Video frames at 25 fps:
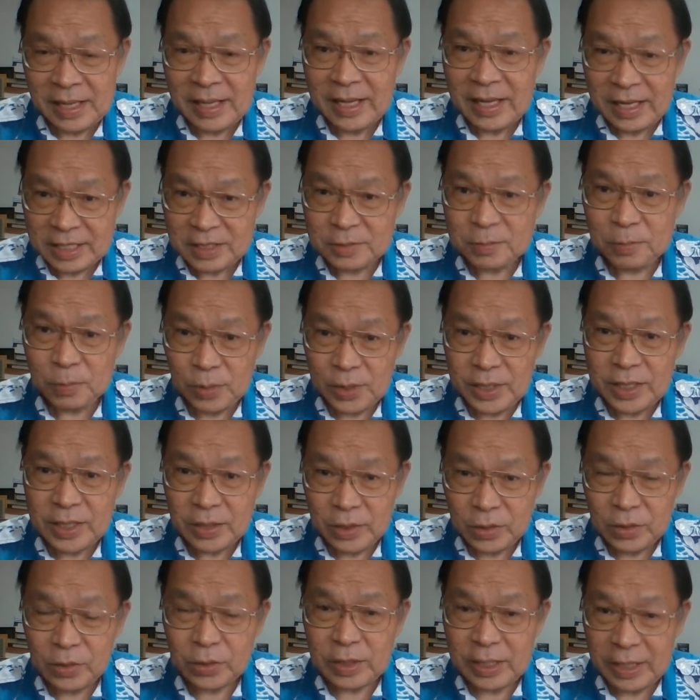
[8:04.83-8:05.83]
it's pretty
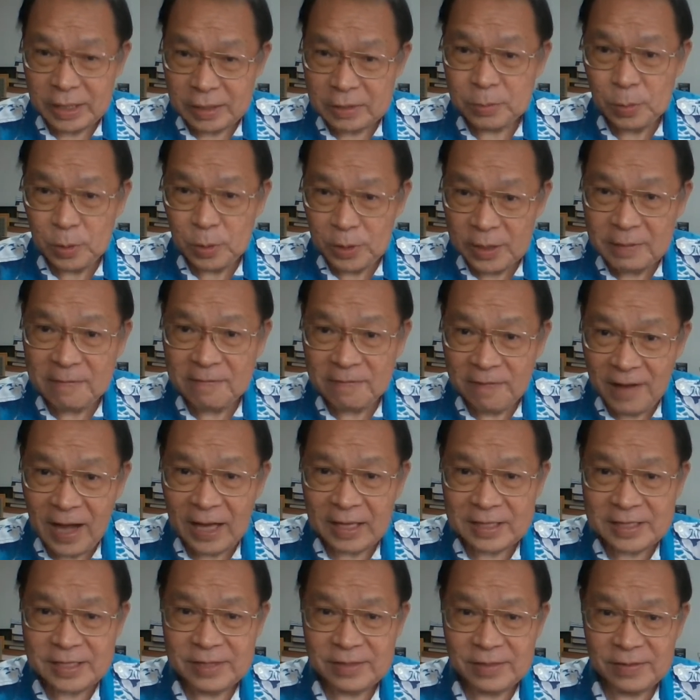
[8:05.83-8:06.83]
good, it's pretty
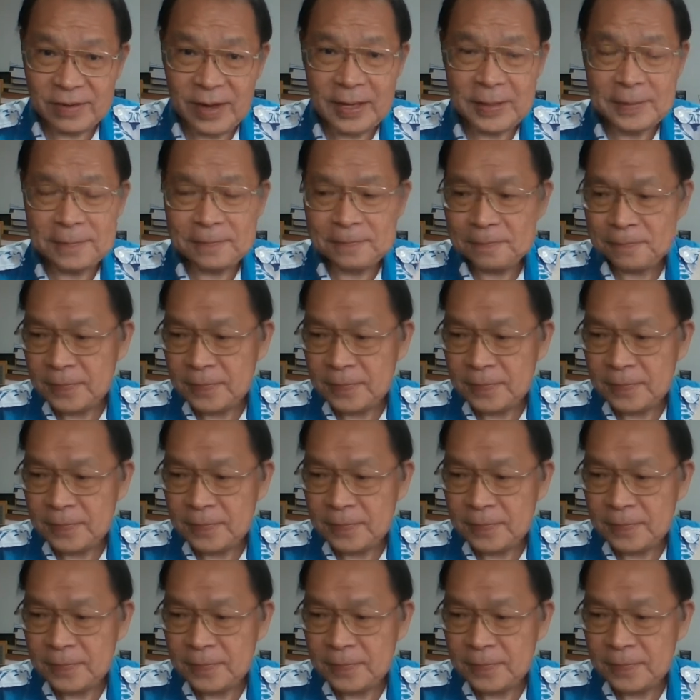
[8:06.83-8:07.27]
fast, right?